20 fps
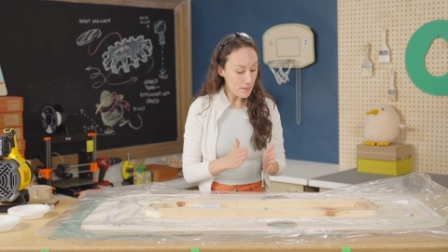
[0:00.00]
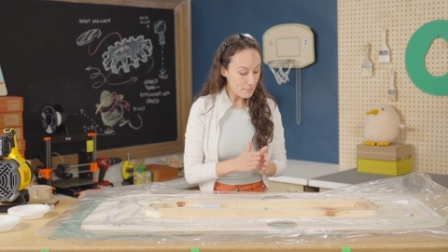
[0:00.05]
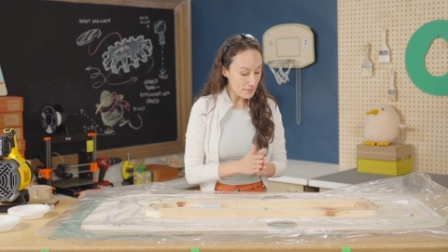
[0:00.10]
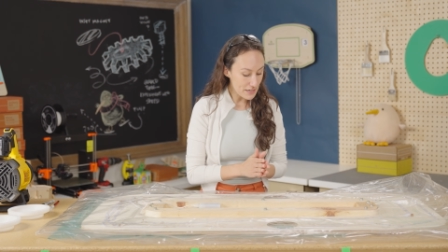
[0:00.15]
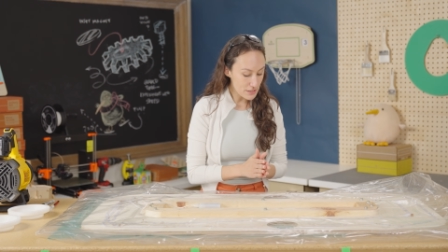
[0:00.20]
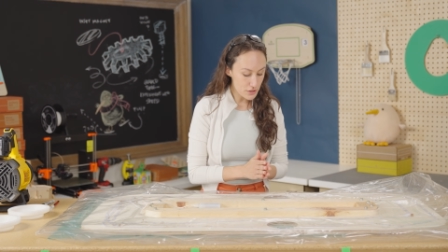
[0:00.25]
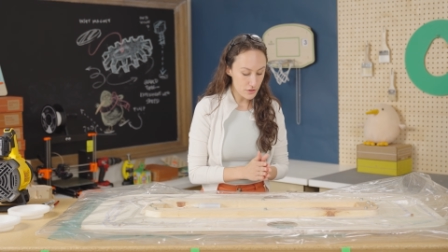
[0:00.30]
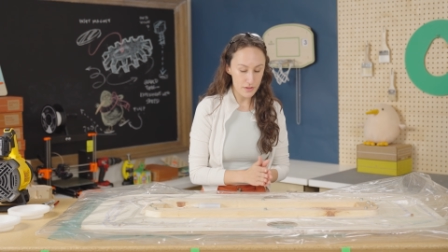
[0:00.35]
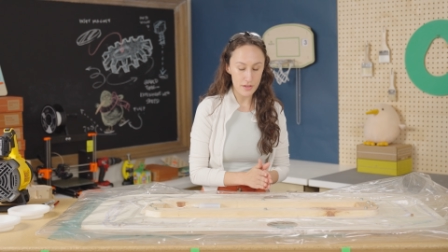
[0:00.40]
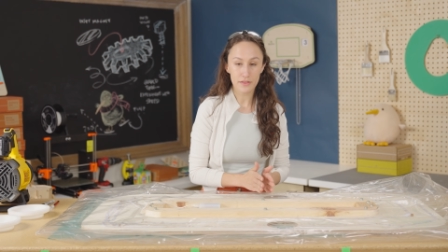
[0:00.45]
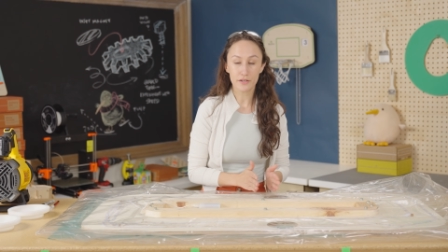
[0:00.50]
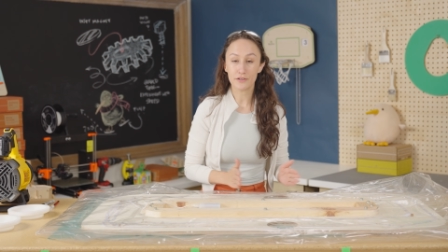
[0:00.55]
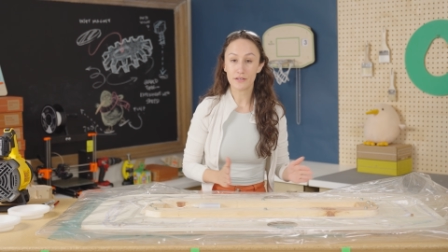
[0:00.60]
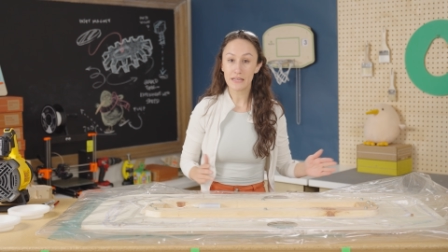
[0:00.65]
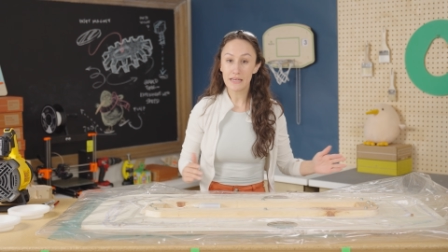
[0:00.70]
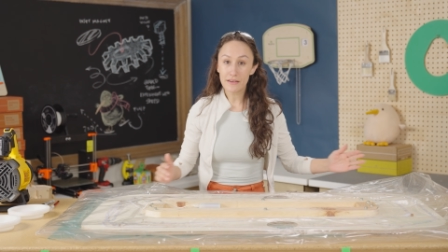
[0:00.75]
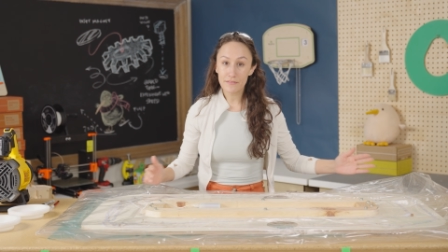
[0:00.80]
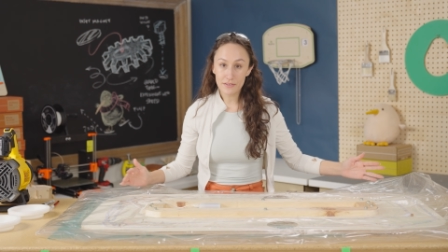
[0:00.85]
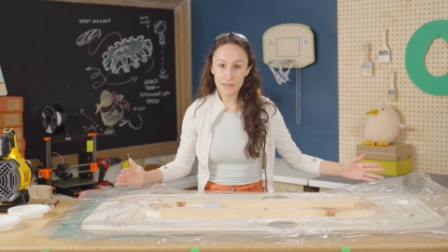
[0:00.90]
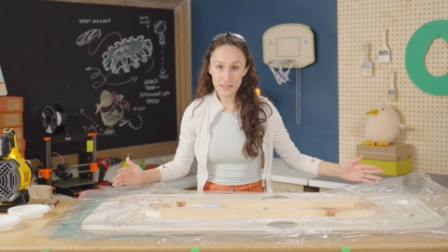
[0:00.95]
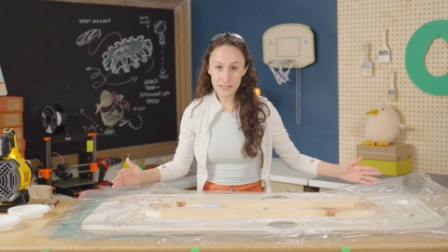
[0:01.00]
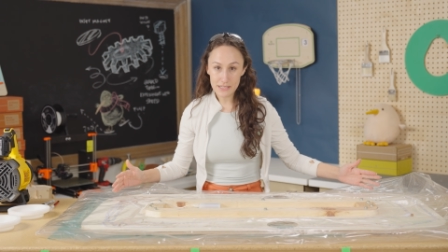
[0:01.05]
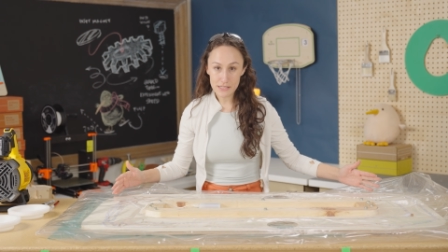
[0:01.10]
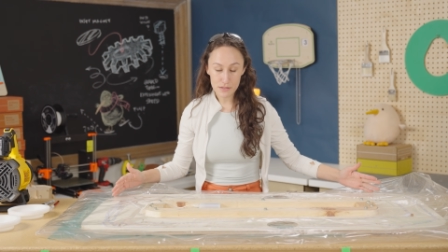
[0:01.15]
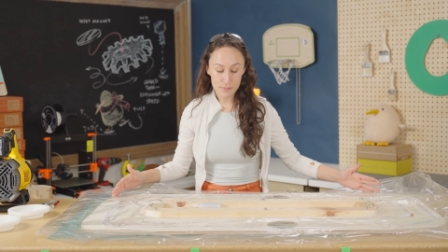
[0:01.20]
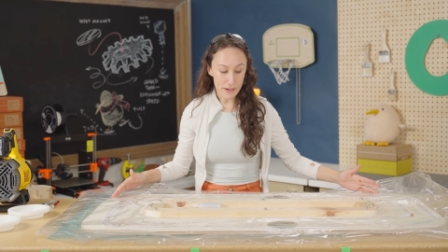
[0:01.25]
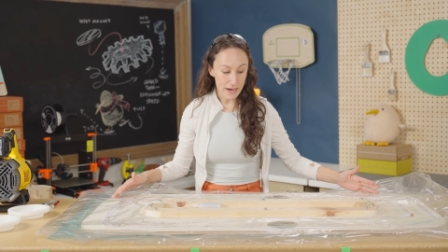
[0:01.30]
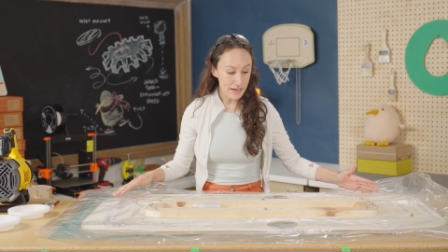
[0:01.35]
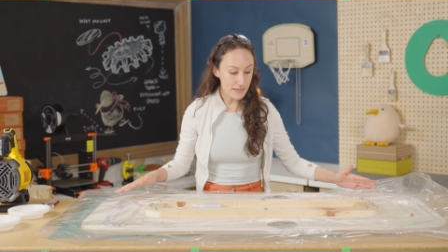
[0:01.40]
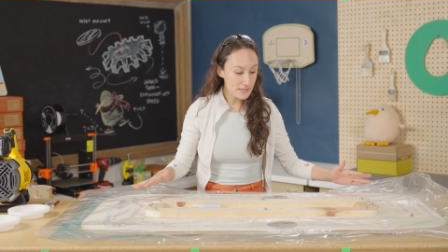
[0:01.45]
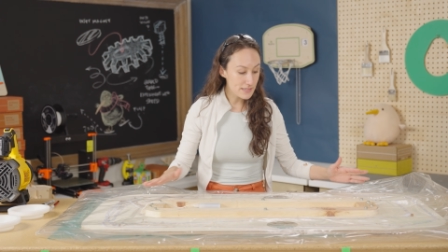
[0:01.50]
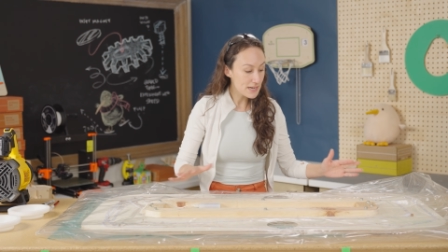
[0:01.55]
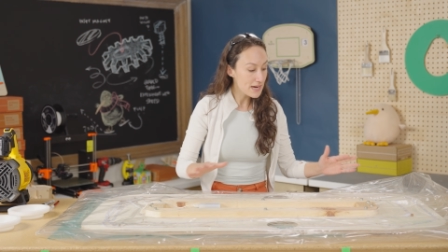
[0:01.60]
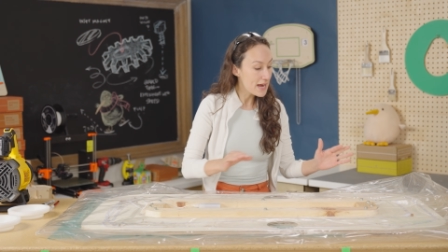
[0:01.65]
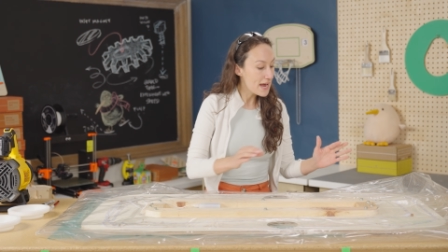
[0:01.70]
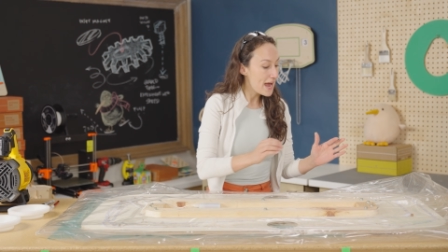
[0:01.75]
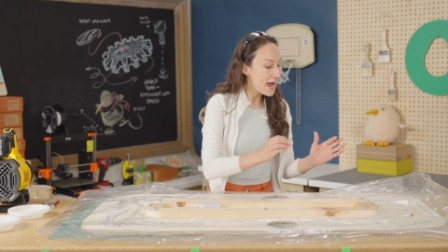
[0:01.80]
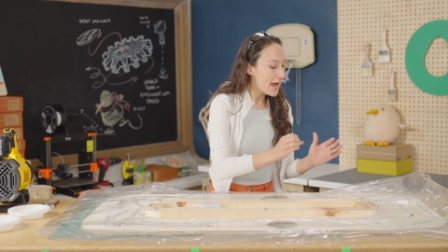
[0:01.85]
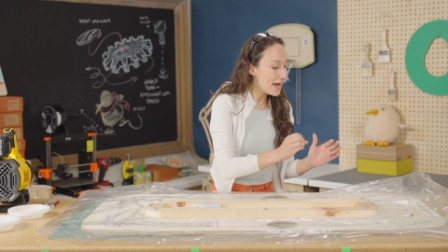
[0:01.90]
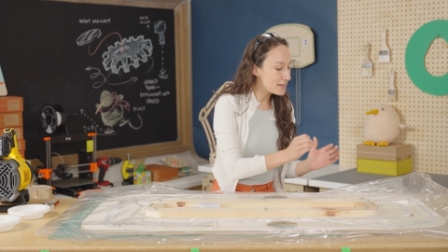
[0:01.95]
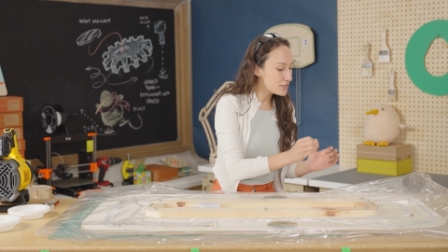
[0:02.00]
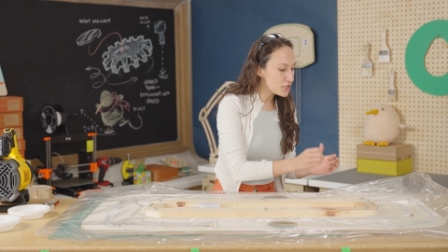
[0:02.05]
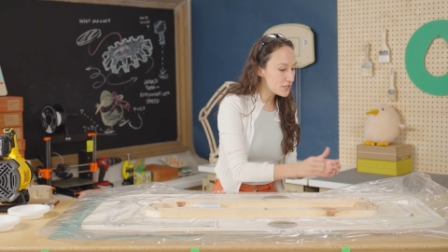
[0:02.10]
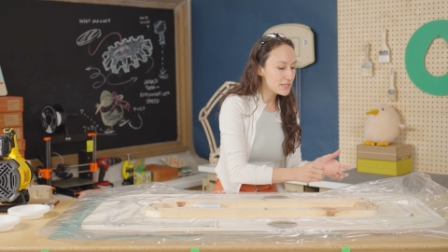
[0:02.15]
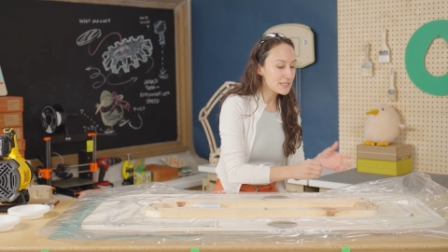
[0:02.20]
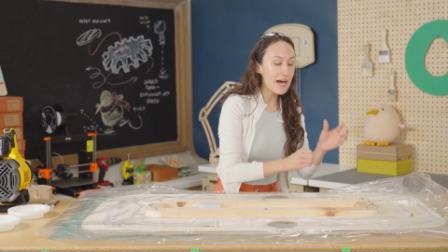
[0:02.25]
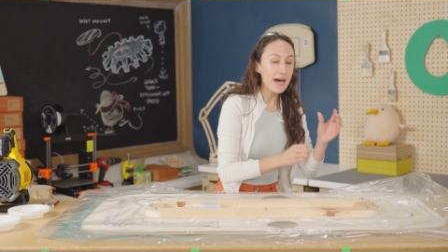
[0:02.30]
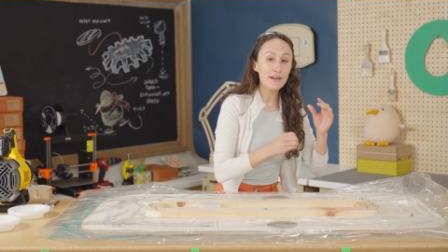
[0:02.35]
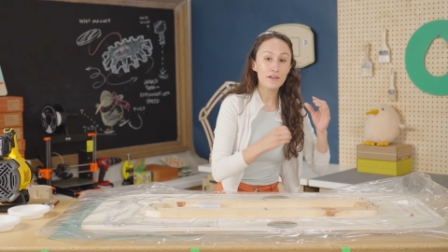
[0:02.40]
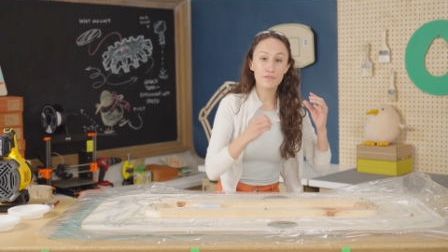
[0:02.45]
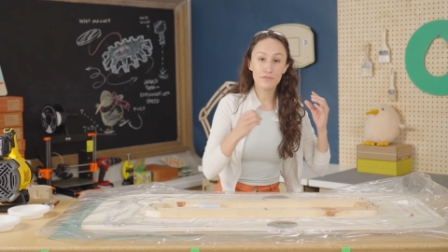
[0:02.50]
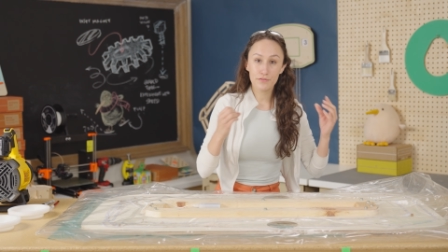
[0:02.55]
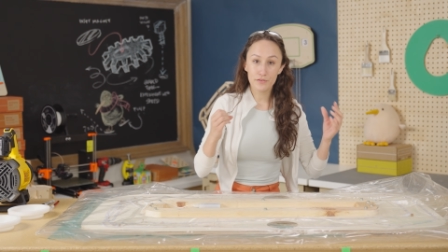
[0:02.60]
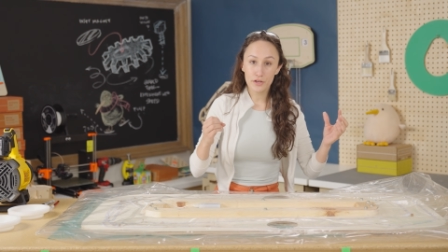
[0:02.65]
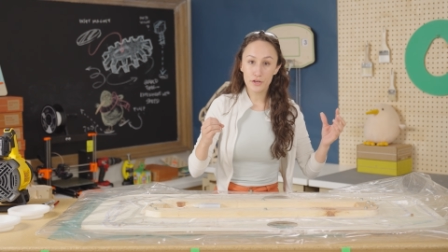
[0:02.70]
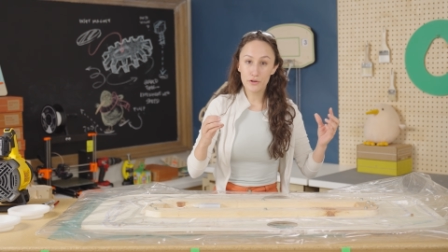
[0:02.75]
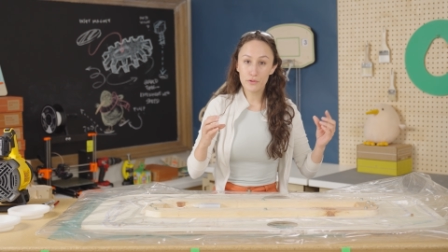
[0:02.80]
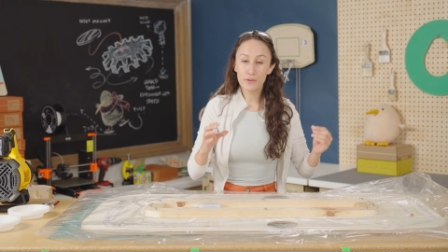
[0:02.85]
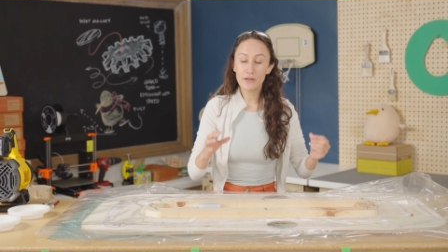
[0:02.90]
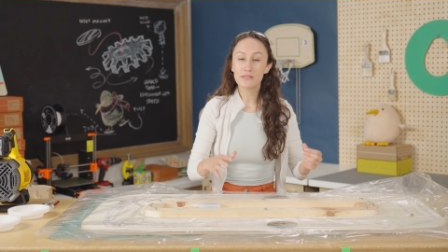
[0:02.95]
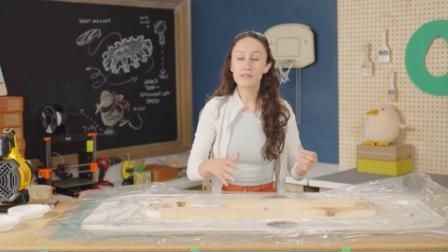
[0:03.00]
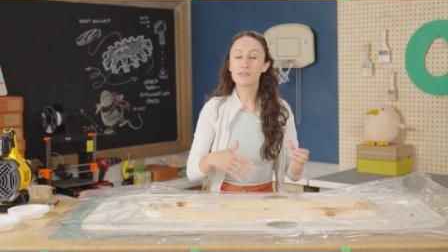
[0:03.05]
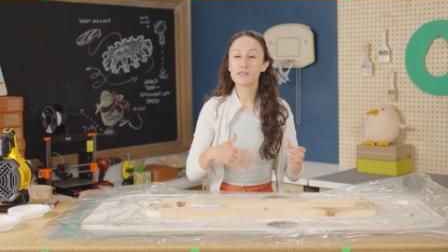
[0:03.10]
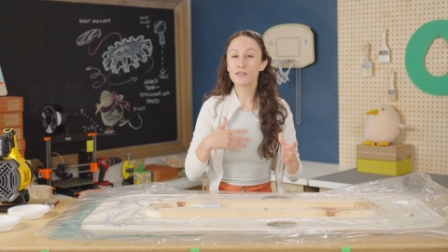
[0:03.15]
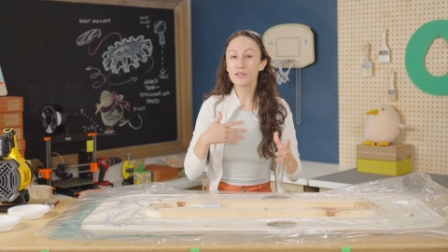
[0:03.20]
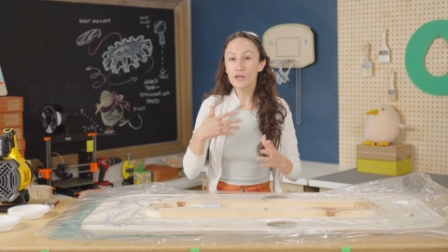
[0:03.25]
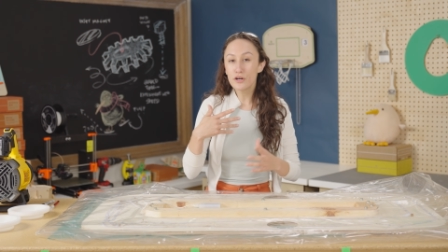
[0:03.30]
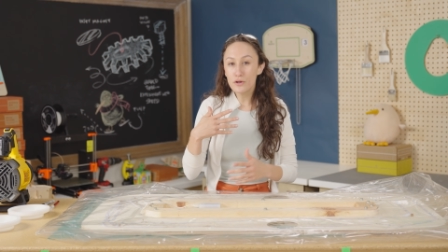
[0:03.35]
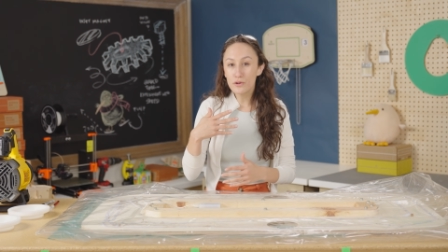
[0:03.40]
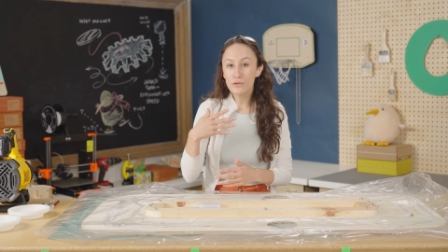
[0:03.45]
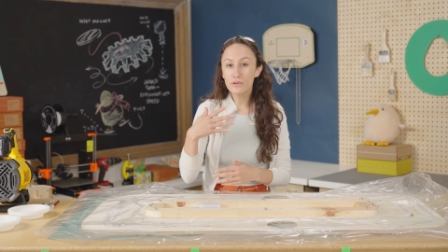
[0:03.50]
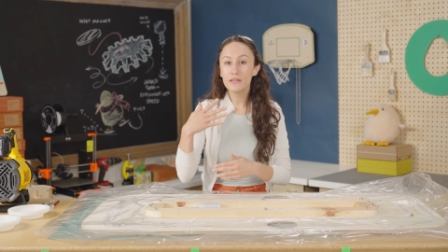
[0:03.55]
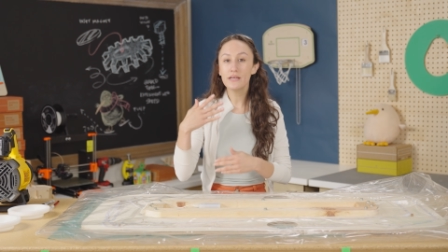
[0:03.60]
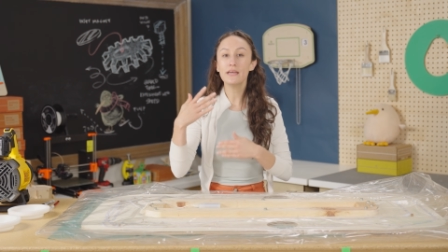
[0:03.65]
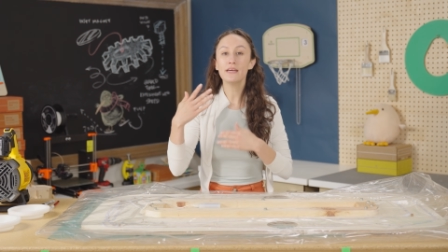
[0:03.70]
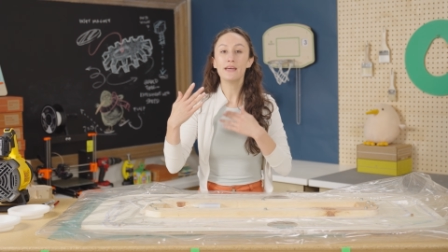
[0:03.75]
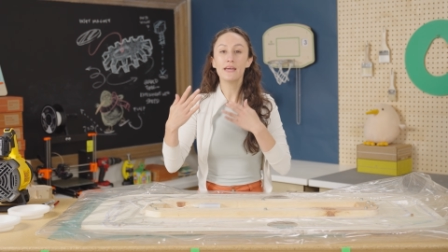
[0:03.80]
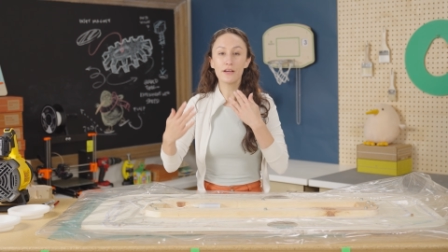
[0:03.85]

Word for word: Make sure that they're evenly spaced, and just add a few and slowly,